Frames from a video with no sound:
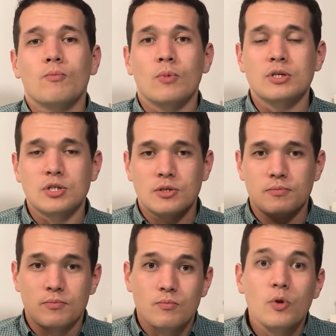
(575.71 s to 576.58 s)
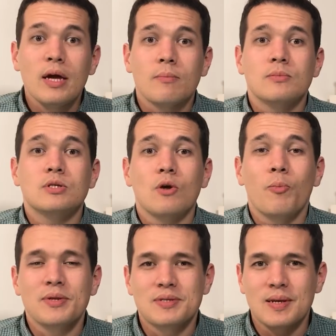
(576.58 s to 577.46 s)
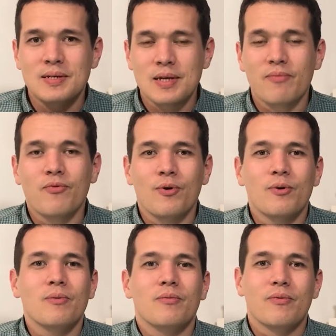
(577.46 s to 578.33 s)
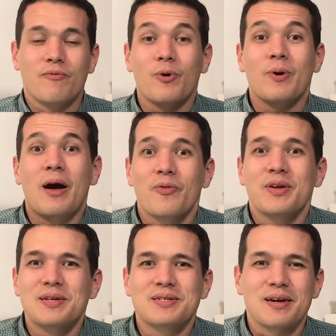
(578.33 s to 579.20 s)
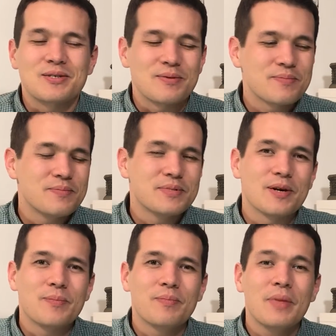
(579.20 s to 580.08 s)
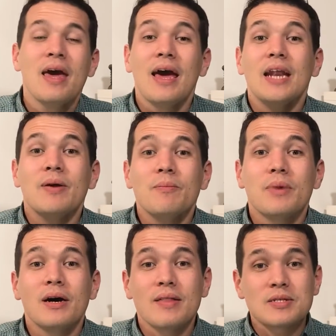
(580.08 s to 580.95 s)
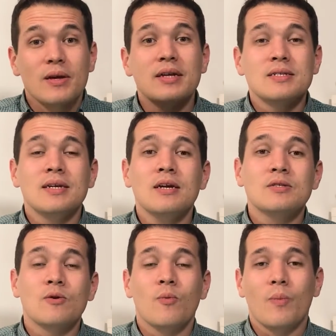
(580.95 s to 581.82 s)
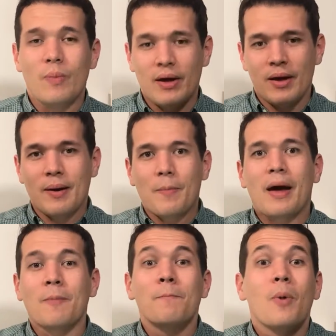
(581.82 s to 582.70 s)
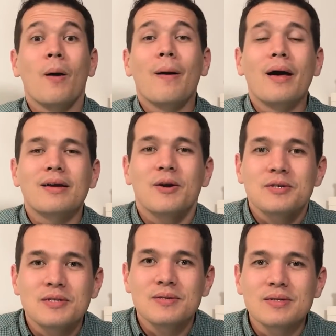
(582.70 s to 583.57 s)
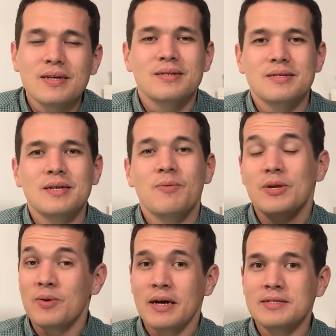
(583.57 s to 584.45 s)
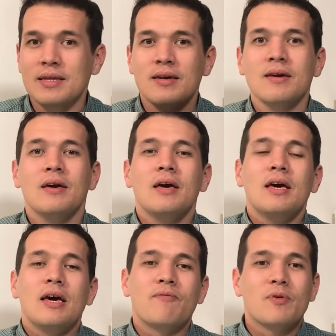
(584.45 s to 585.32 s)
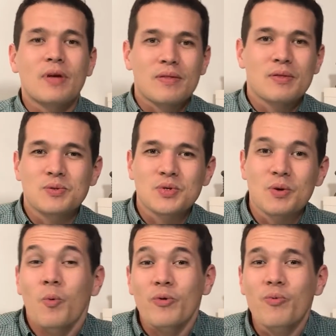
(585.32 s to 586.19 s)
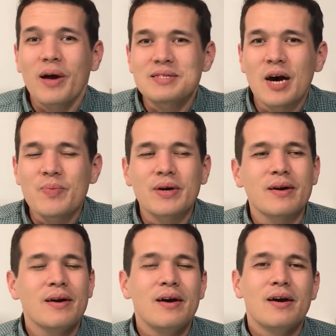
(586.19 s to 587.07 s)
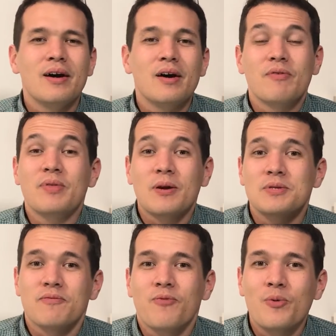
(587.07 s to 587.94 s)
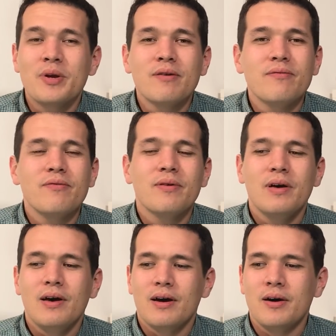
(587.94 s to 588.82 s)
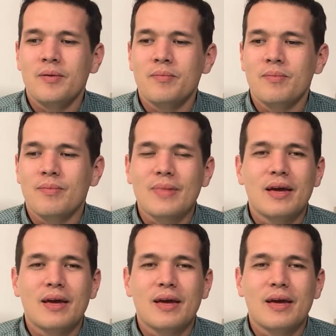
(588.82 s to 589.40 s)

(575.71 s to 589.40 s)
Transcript: which, well, yeah, just opens things up for healthy discussion. So anyway, that's all I had today. So I'm curious to see what you guys think, if you thought that this was a worthwhile topic, if you thought it was informative, and